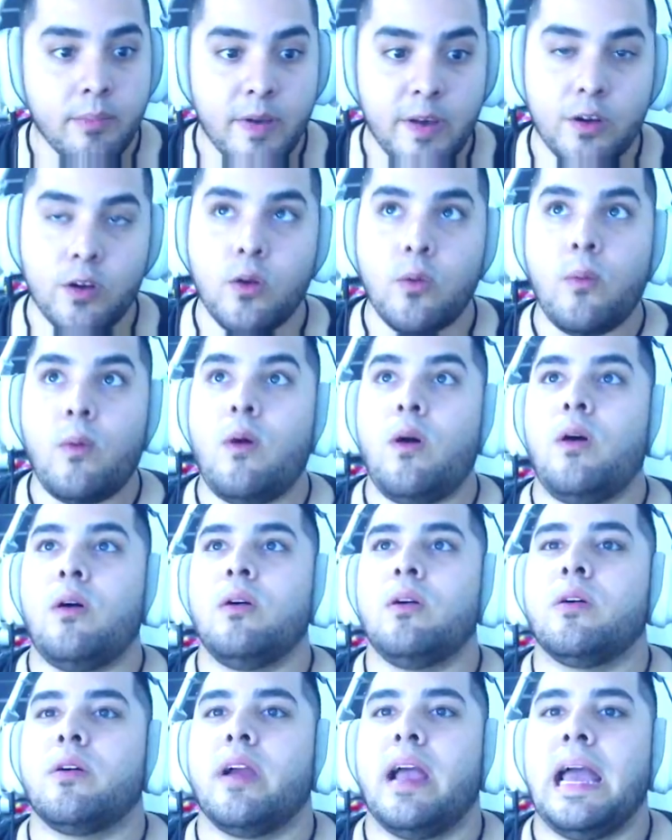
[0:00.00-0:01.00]
metal
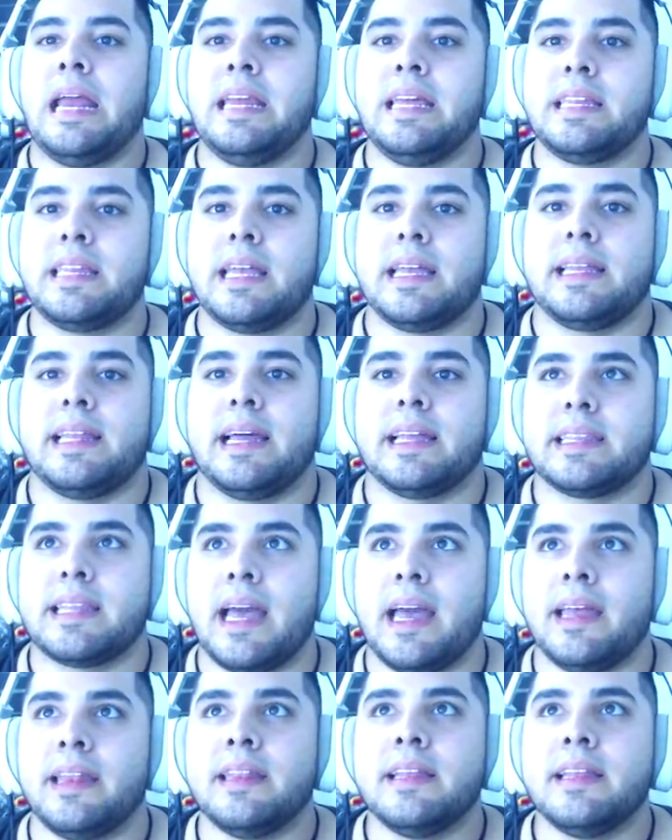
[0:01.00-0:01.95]
wall or anything like that.